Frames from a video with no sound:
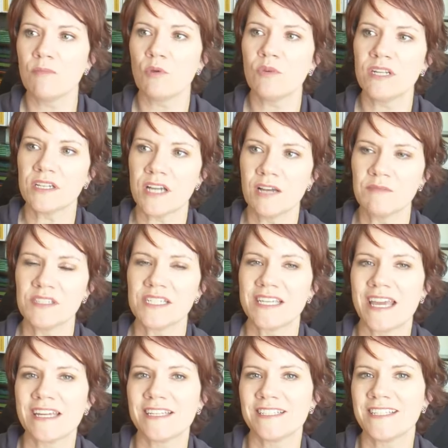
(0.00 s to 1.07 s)
But when it comes
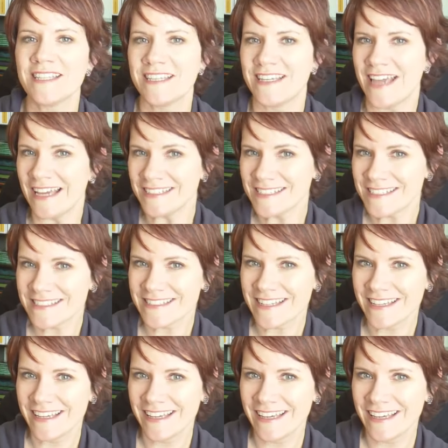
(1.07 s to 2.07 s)
to getting to the yes